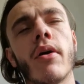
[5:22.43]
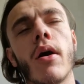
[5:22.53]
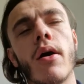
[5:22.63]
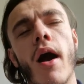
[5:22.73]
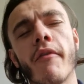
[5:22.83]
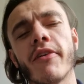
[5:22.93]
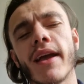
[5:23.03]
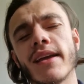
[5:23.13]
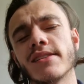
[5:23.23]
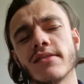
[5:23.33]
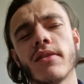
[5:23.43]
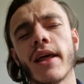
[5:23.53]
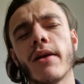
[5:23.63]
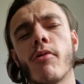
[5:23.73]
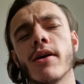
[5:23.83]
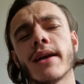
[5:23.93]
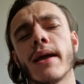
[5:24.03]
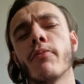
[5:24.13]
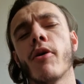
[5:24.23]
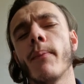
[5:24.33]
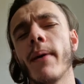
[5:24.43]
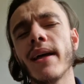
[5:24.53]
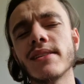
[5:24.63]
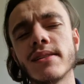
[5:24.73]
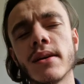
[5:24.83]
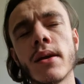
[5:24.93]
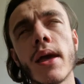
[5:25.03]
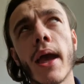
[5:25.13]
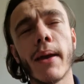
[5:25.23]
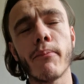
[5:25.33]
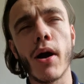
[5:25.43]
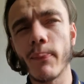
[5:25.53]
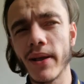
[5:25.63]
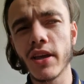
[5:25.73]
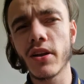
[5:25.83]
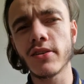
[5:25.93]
I think he's a League One keeper at best, in my opinion.